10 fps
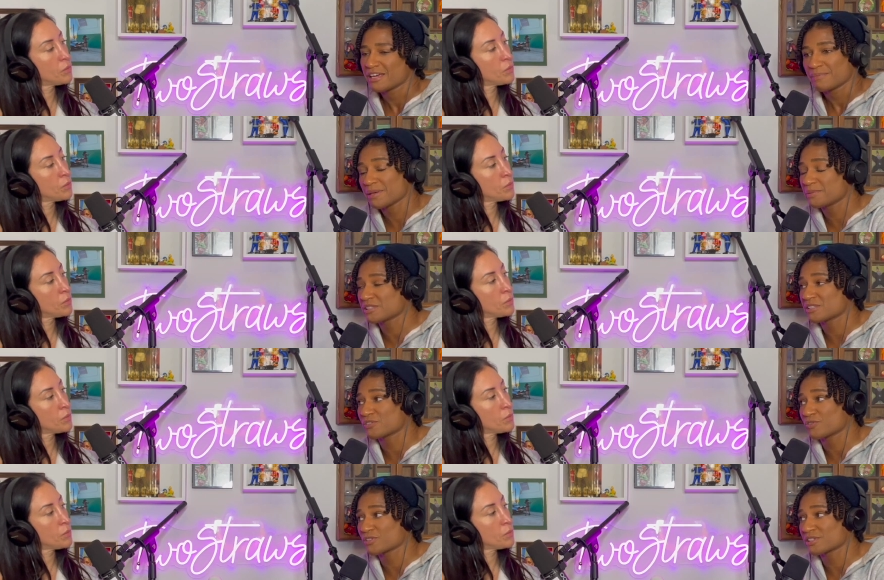Speaker 1: Maybe this is
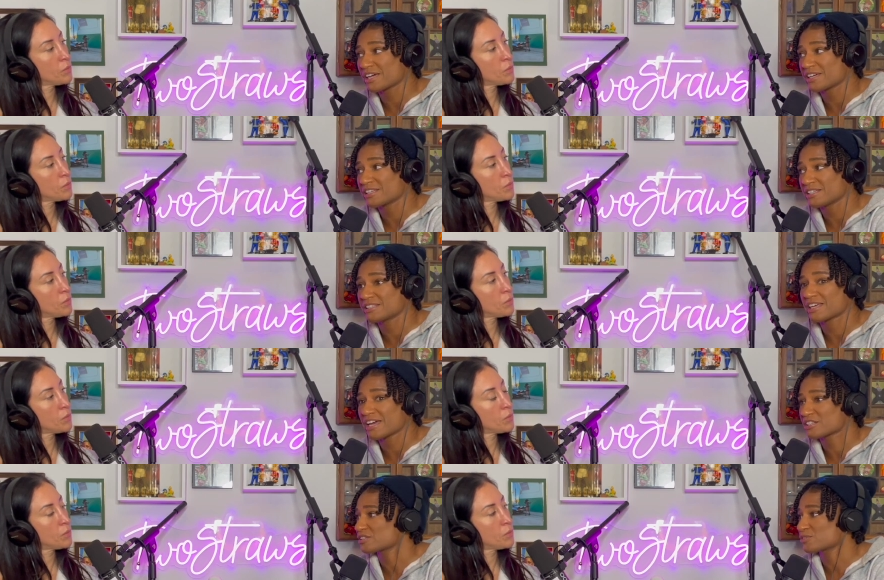the first guy he's
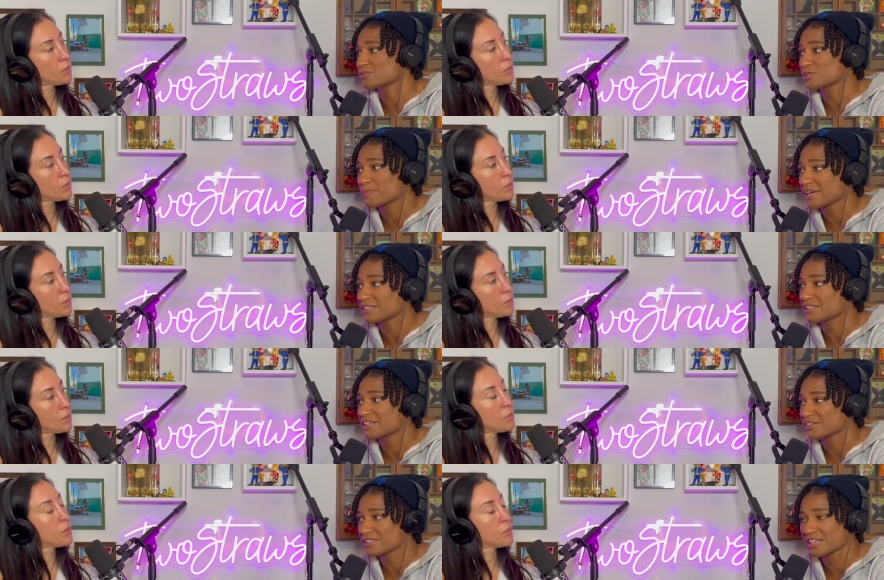actually respected
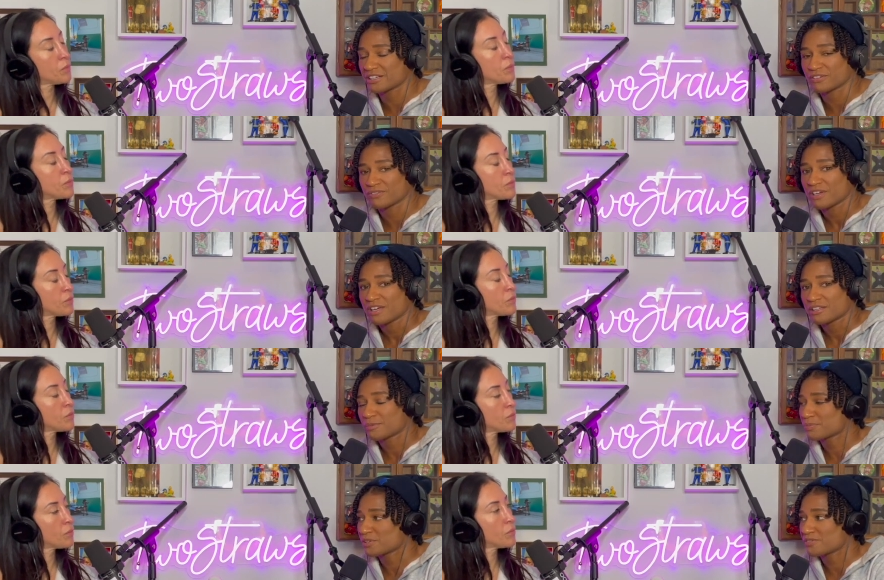outside of
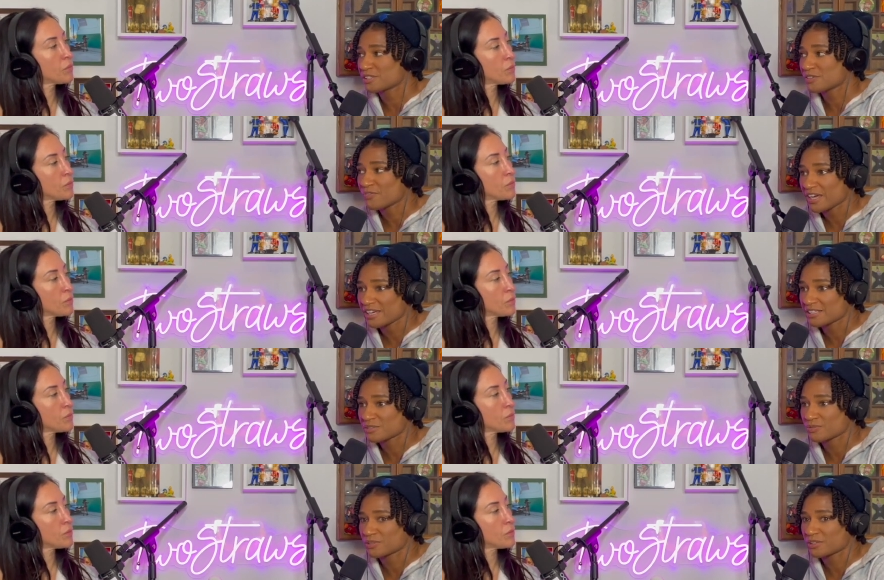the previous
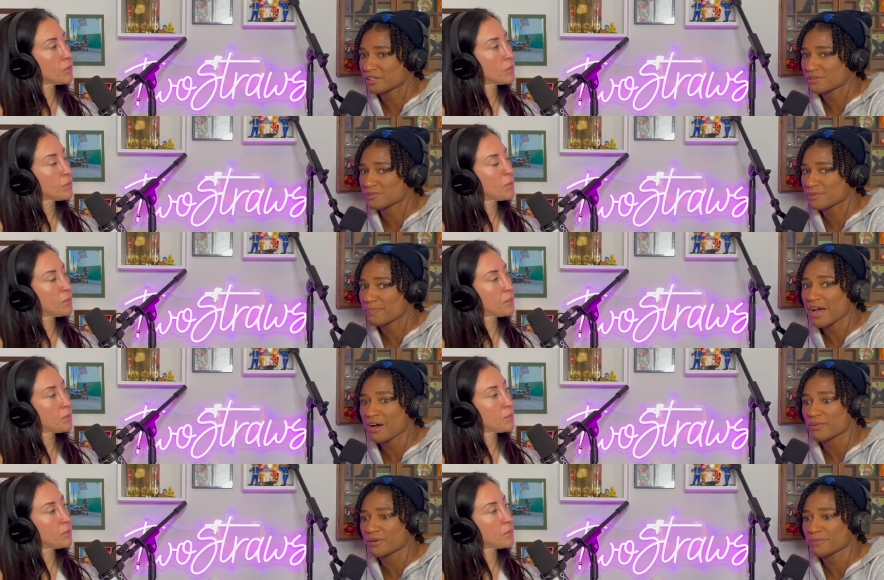fights when it comes to
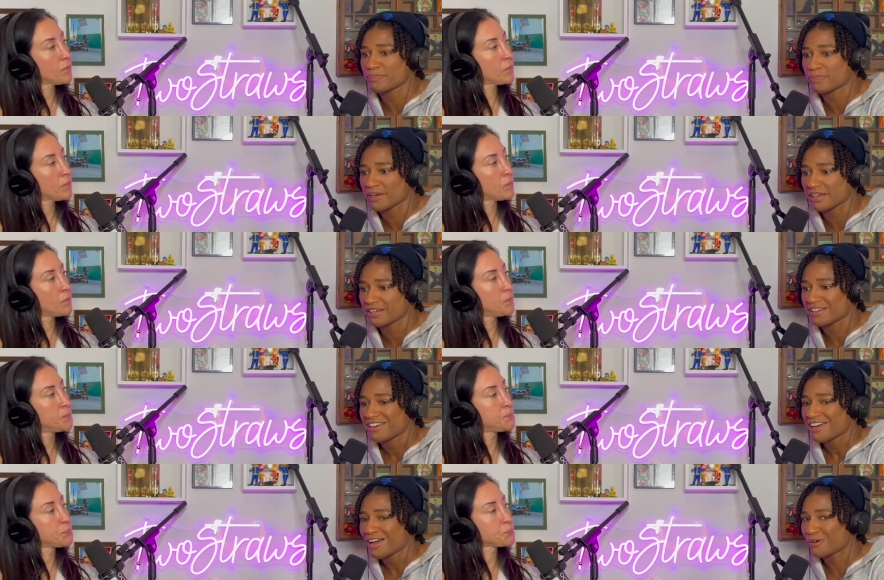power. But
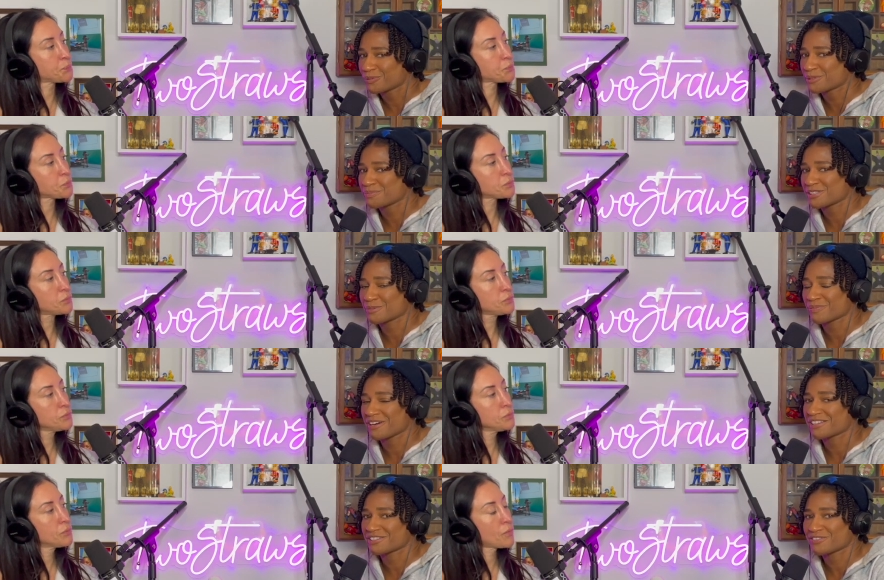I wouldn't be
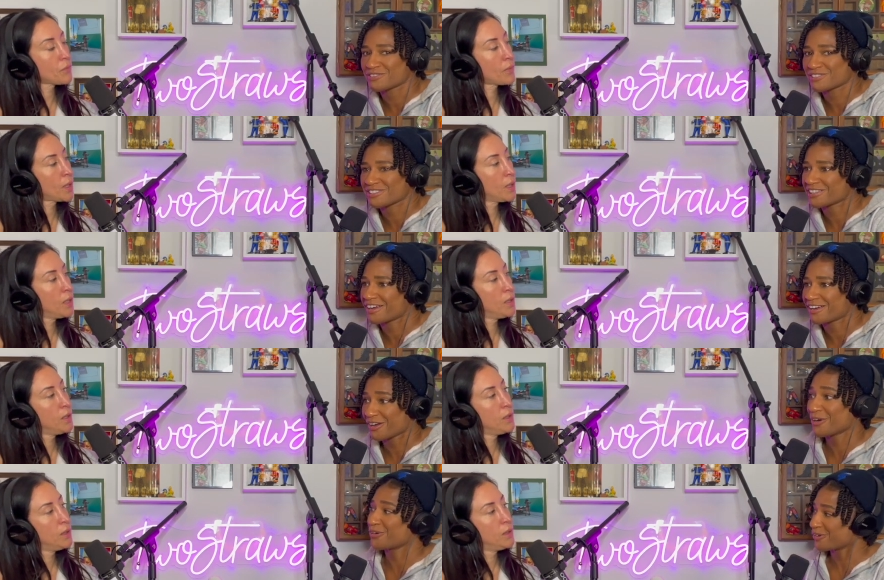surprised if he was just like,
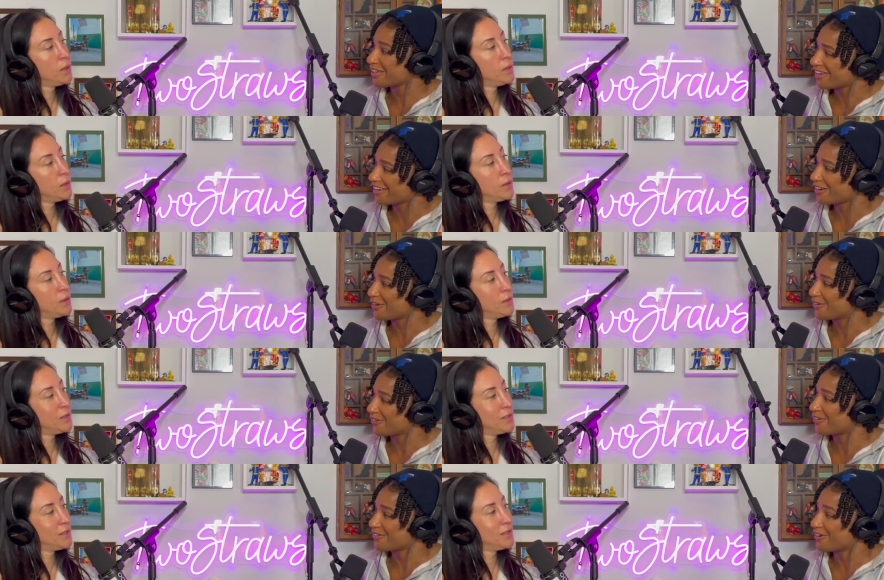oh, yeah,
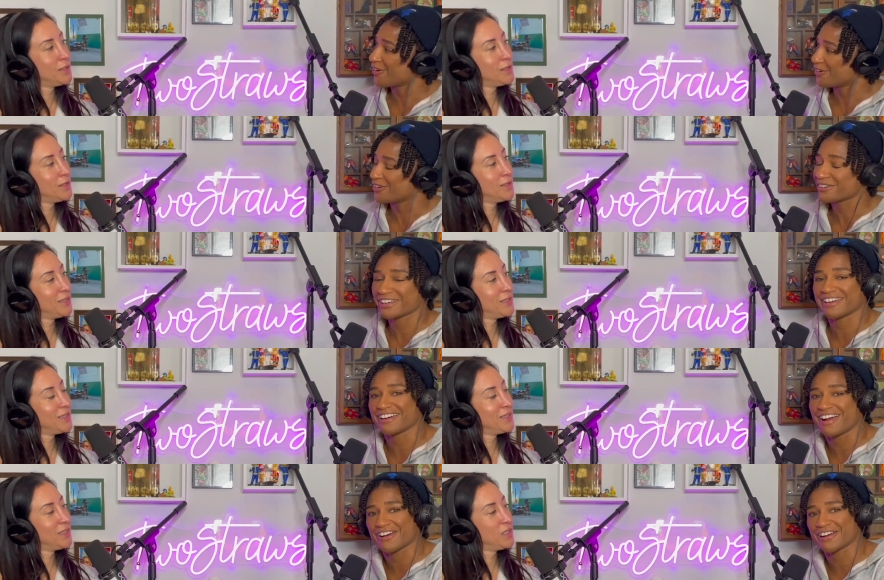oh, oh,
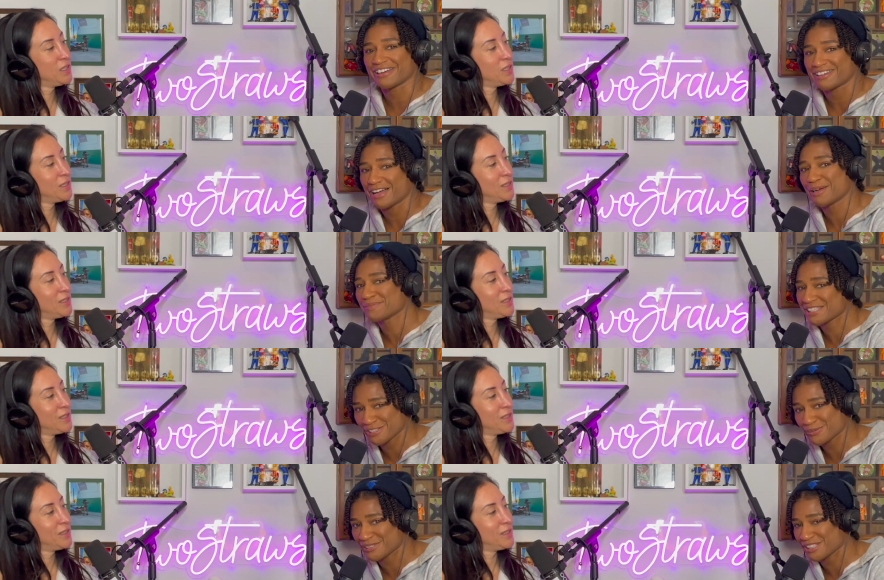okay, all right, I'm going to
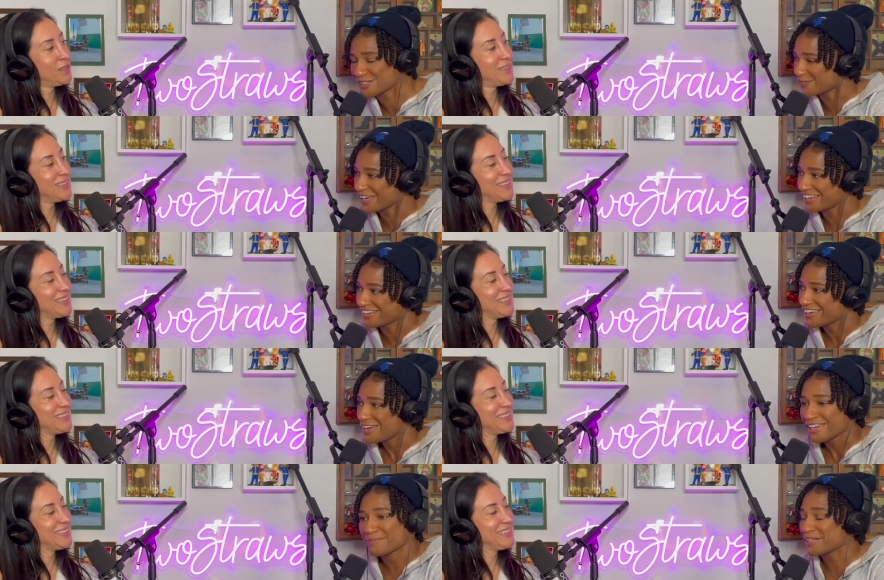still win this fight,
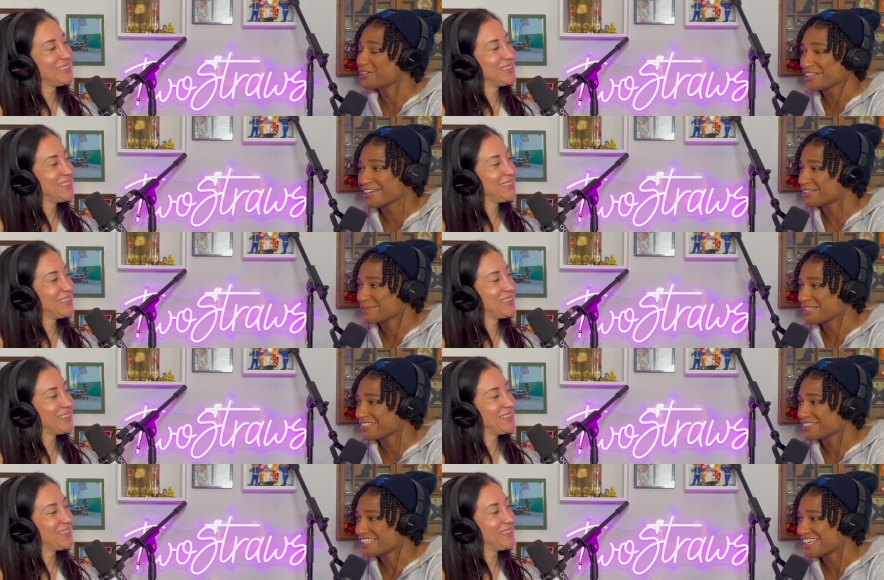but you're not going to be
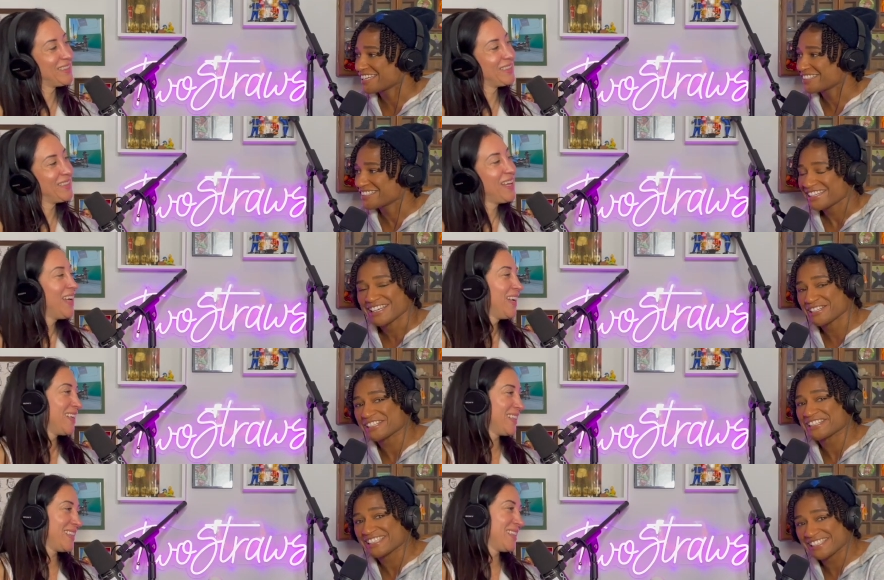entertained. He
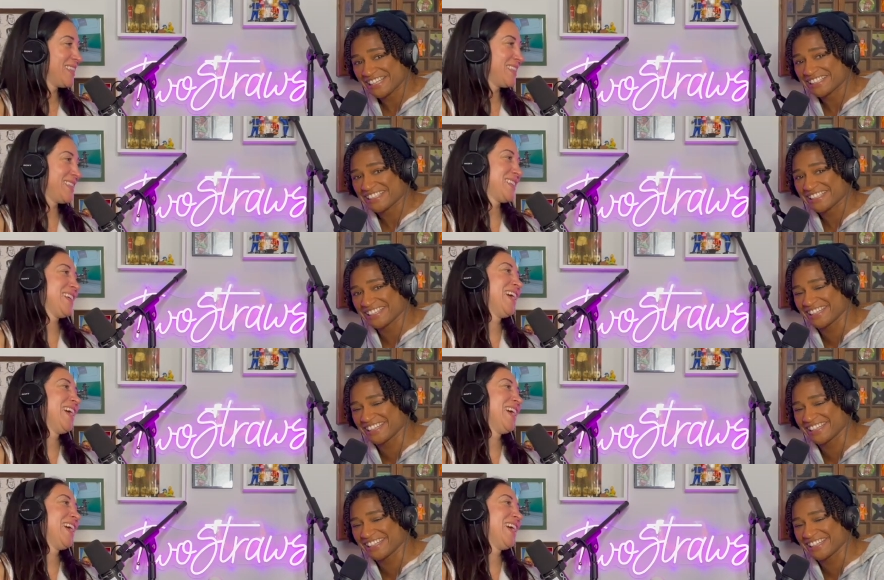could suck it.